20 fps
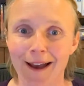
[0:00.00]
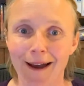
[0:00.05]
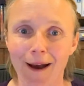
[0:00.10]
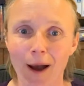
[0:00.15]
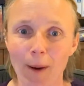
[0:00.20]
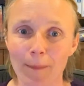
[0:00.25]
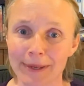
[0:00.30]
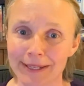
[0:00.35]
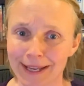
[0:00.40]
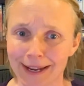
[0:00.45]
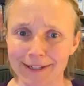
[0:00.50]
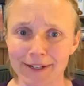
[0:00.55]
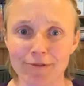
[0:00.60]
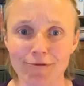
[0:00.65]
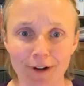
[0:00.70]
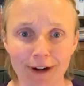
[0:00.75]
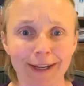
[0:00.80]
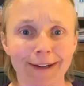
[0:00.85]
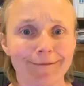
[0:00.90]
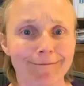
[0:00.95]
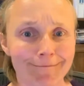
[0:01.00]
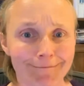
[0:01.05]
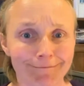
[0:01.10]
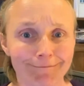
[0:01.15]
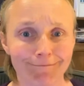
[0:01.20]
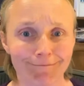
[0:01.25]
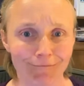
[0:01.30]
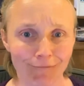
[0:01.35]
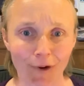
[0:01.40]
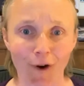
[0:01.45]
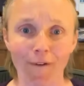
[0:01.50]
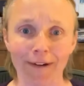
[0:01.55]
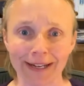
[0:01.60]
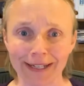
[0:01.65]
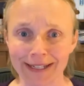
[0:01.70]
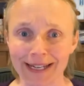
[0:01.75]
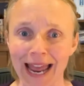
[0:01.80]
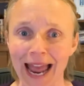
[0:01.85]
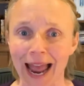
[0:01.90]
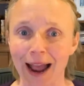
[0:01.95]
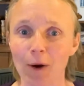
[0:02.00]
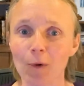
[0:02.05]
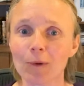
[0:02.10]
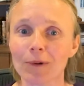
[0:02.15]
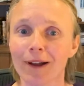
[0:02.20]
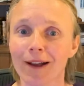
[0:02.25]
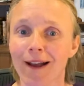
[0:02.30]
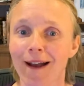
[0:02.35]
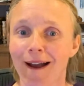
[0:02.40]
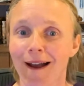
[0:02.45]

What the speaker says: It's actually running right now